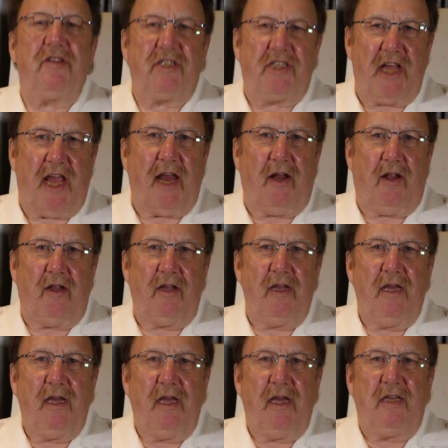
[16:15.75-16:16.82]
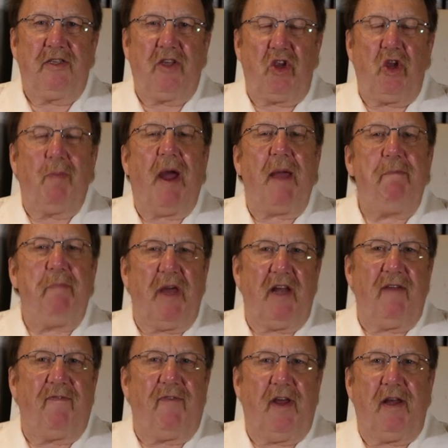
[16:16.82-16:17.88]
of the channel is that you might
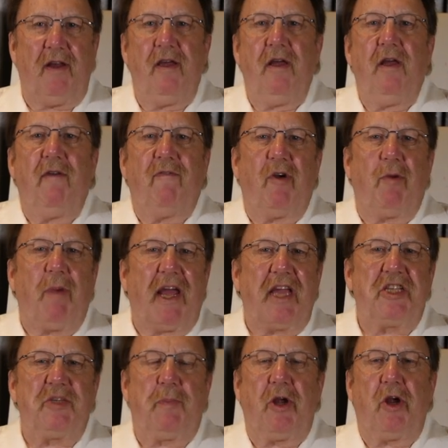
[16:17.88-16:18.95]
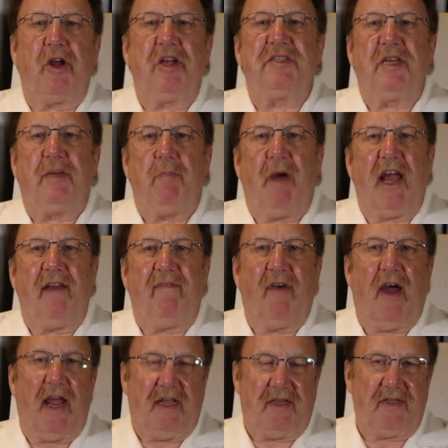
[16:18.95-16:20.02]
benefit from my experience and my
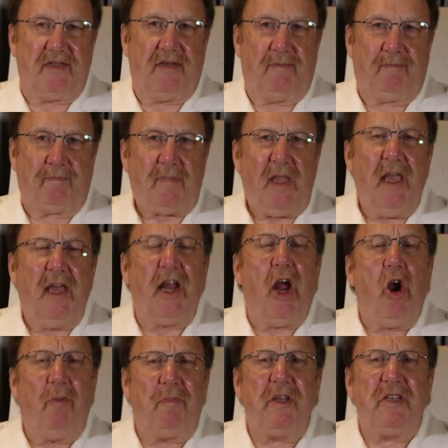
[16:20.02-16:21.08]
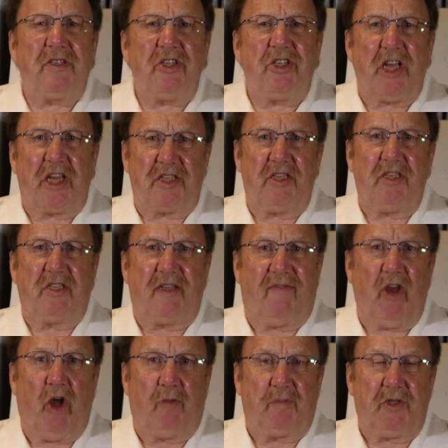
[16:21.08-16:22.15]
advice, and I hope these suggestions
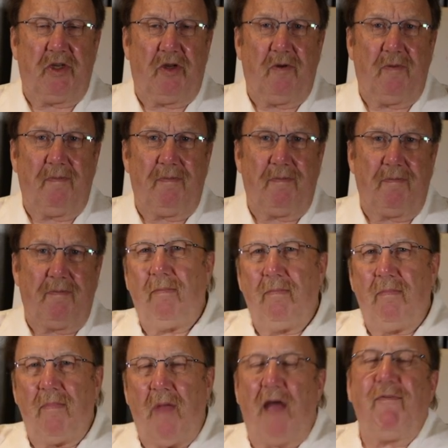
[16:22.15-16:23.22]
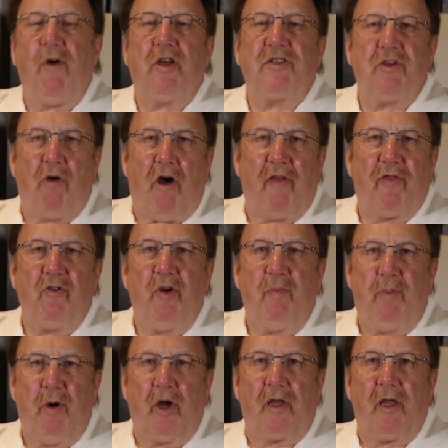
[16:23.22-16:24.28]
have helped you. I've also authored a
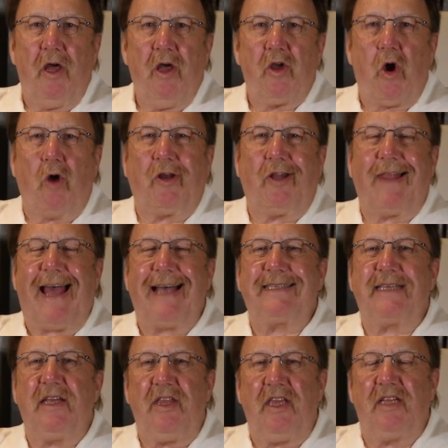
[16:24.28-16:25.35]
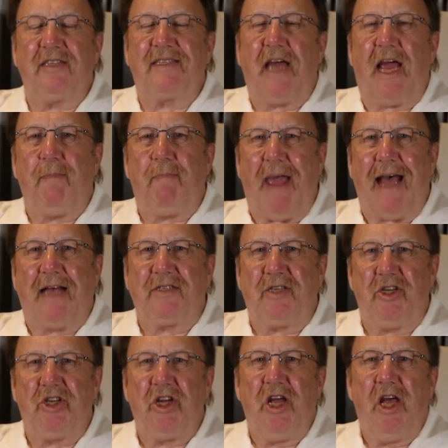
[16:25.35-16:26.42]
book called Alaska and the Inside
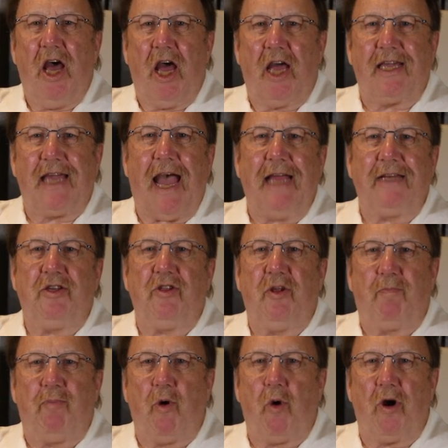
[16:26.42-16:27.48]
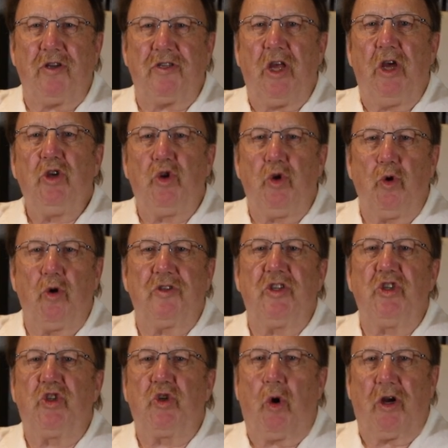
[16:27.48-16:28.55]
Passage, a guide to the ports, tours,
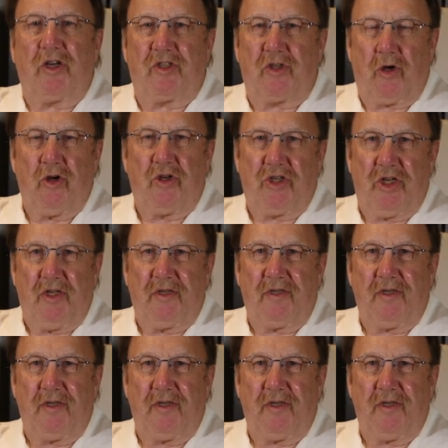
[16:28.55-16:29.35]
and shore excursions.